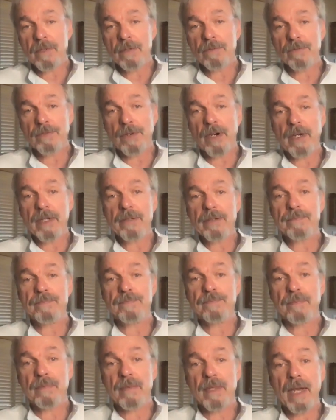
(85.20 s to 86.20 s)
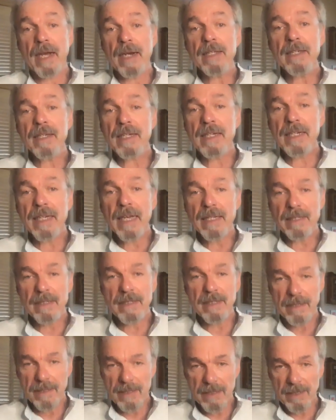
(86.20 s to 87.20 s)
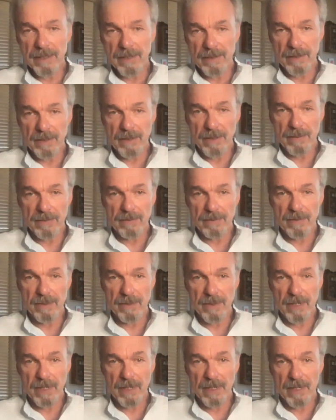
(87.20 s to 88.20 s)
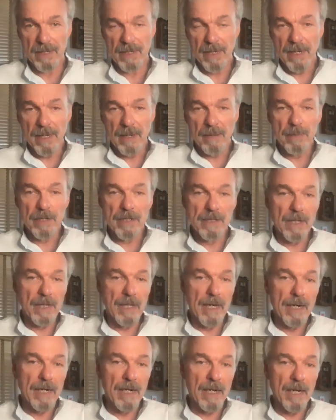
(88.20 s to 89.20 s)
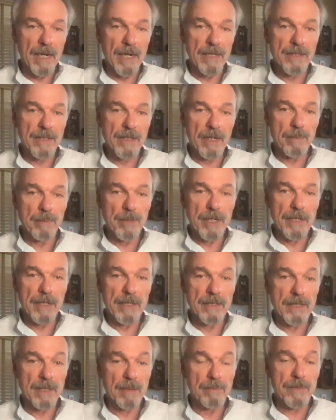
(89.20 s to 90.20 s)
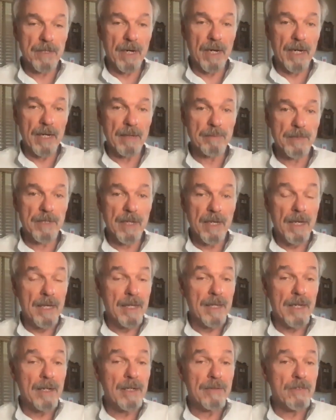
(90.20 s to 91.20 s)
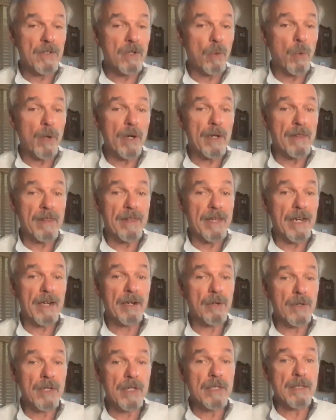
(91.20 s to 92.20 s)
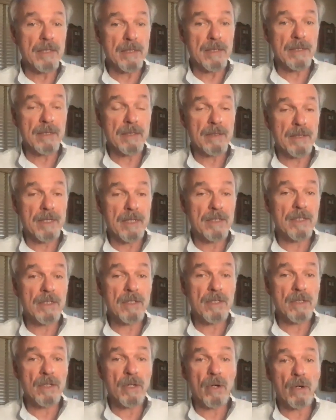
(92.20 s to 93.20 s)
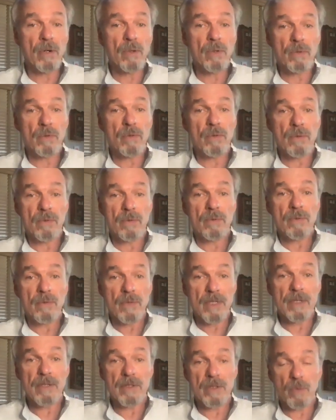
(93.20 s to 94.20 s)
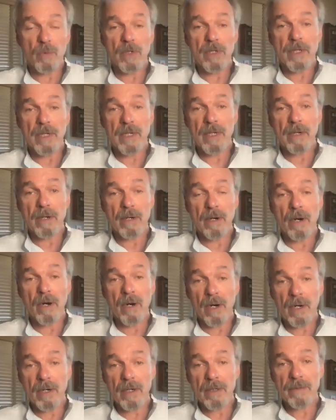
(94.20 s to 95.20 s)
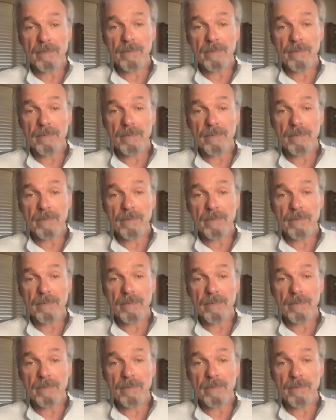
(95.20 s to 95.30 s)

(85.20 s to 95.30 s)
Fine. How do you get to there, though? Okay. Because a lot of clients come in, and sometimes they don't even know where there is. They just know here is where they are.